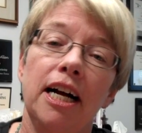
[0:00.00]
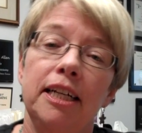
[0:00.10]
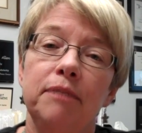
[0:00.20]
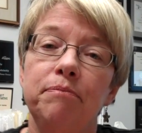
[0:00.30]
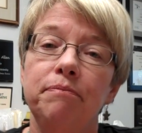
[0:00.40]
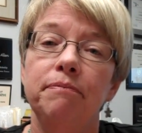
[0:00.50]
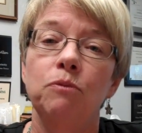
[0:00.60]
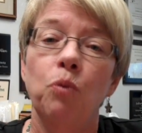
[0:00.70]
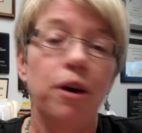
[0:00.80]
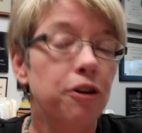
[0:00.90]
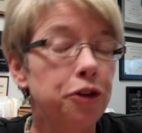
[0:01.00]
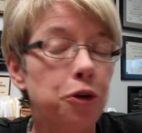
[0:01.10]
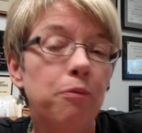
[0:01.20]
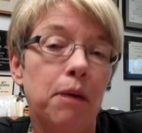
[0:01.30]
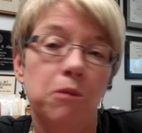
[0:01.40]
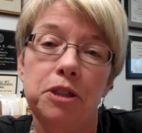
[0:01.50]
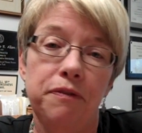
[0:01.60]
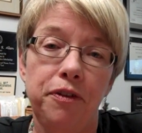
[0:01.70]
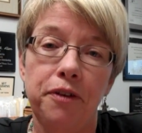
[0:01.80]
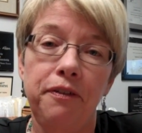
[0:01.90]
one or two members
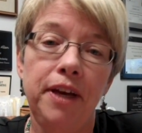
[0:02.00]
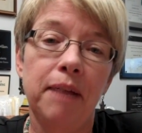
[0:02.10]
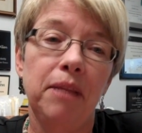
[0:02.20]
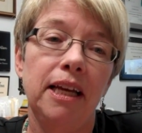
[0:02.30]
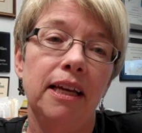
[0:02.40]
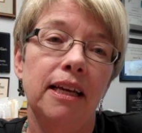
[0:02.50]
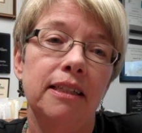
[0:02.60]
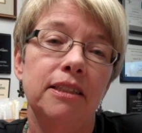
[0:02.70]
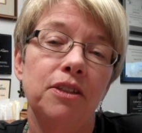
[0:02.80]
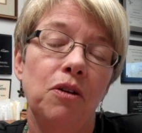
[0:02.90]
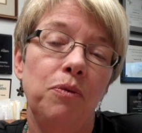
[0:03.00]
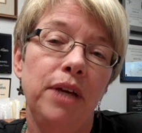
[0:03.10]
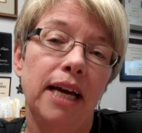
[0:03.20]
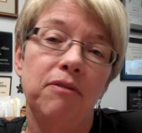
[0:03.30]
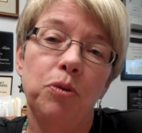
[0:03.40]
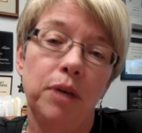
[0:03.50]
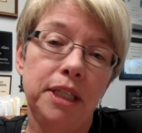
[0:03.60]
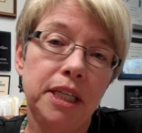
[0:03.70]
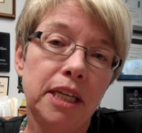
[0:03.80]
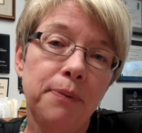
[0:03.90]
of their family, and so we have
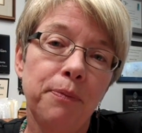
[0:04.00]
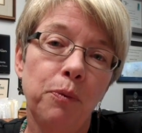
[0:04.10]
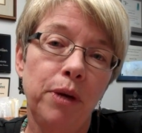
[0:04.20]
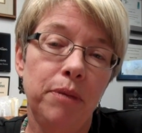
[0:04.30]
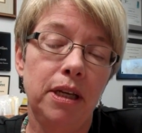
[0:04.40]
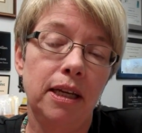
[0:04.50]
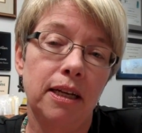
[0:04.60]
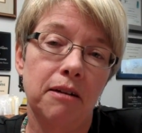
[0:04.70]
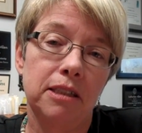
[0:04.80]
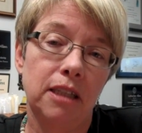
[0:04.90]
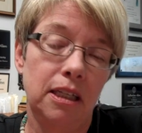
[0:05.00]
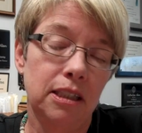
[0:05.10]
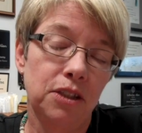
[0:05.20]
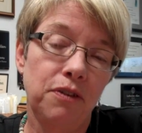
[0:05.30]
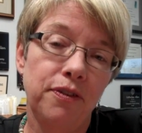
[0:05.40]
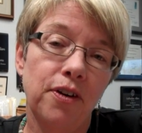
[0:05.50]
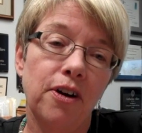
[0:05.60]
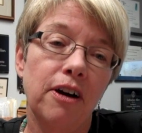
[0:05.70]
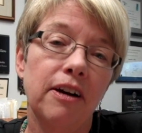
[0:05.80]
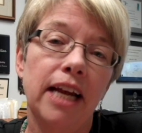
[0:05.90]
20 women in our study so
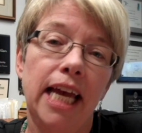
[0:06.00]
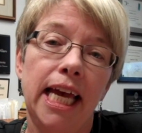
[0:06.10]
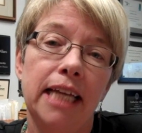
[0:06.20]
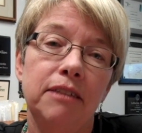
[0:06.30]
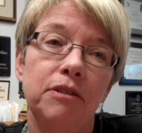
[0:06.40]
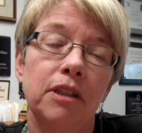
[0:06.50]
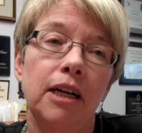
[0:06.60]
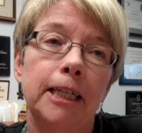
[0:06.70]
far, and